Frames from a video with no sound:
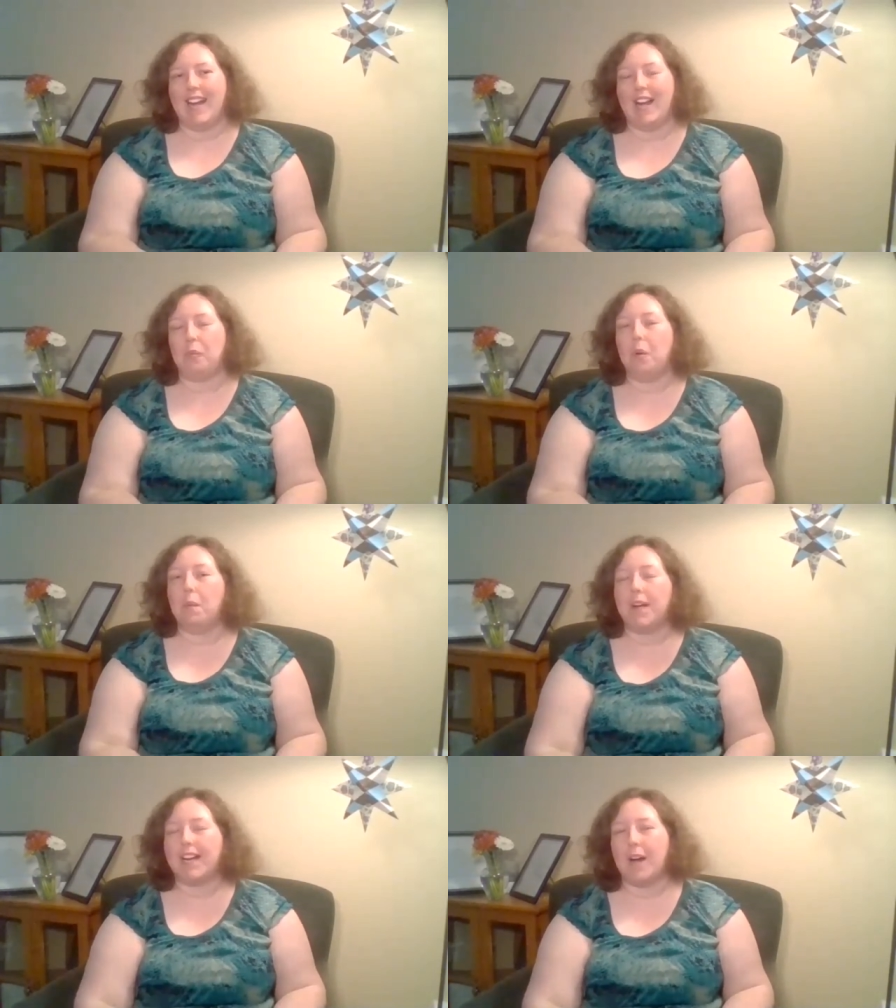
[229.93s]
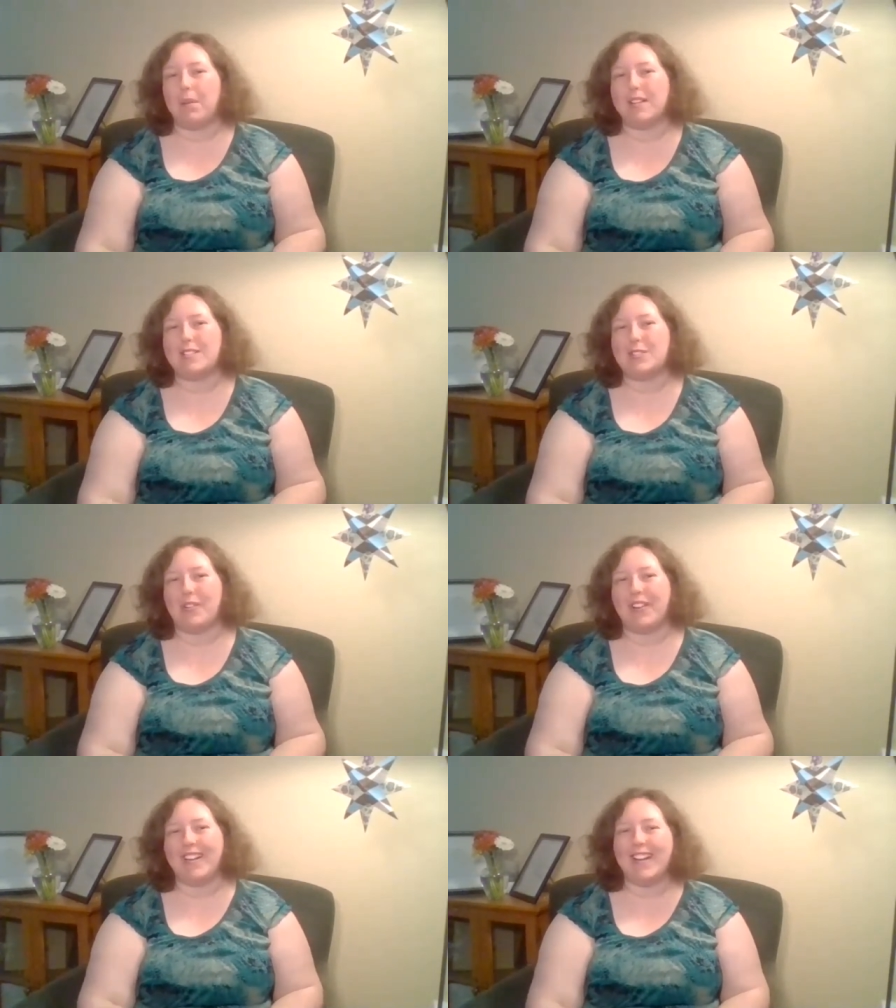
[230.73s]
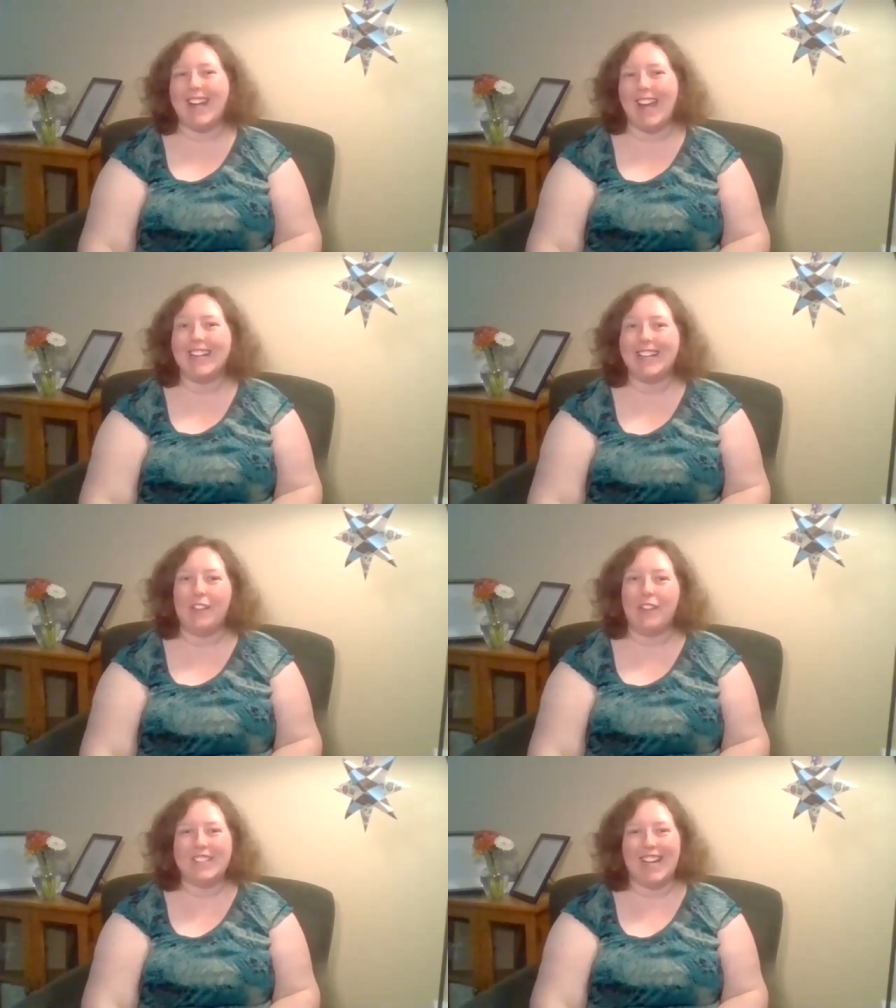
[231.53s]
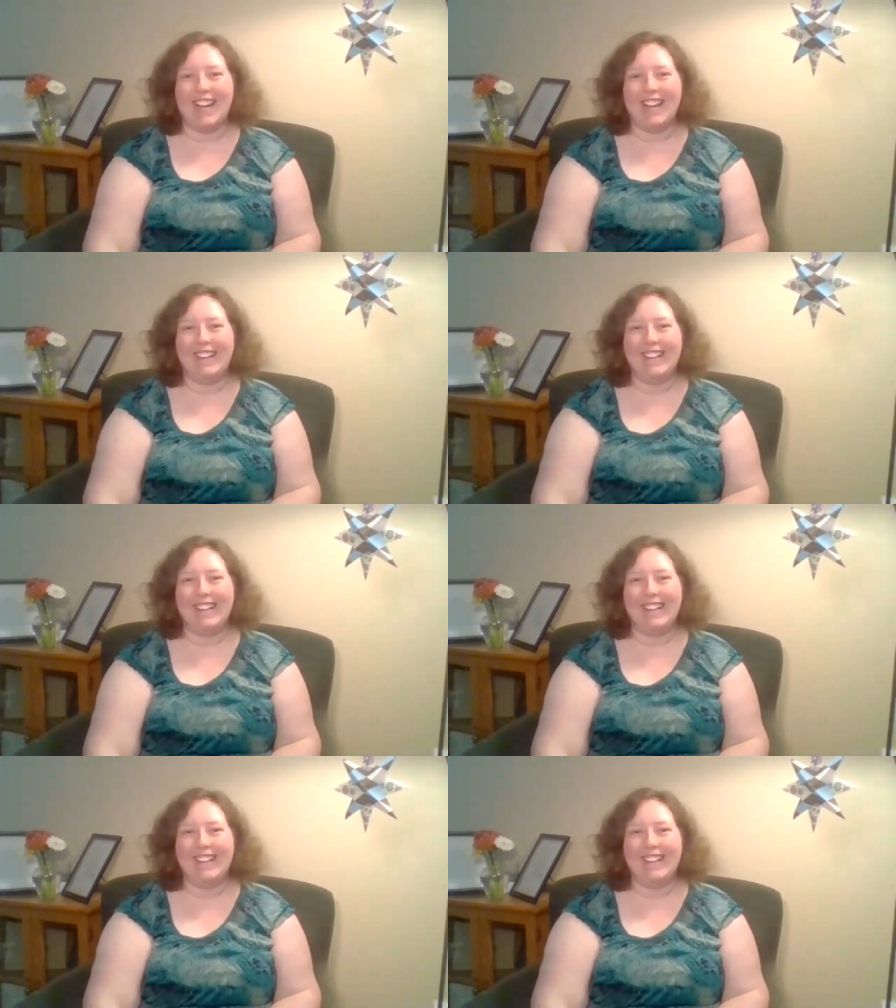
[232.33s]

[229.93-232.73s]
And we'll pick up his story again another day.